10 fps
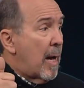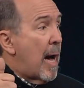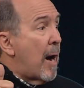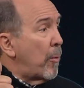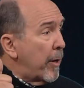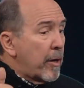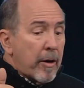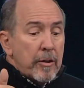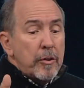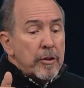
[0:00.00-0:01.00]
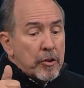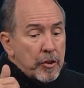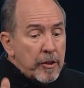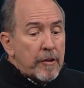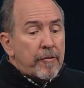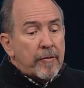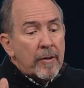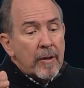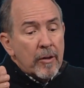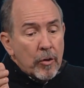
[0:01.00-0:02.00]
I want to encourage you to shift
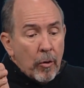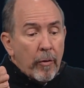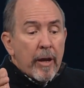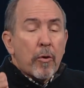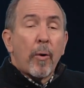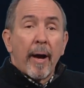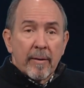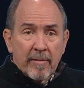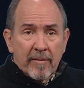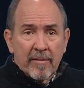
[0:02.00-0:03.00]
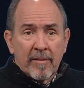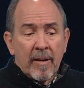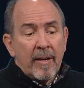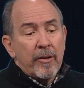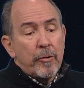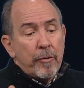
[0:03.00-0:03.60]
your requests to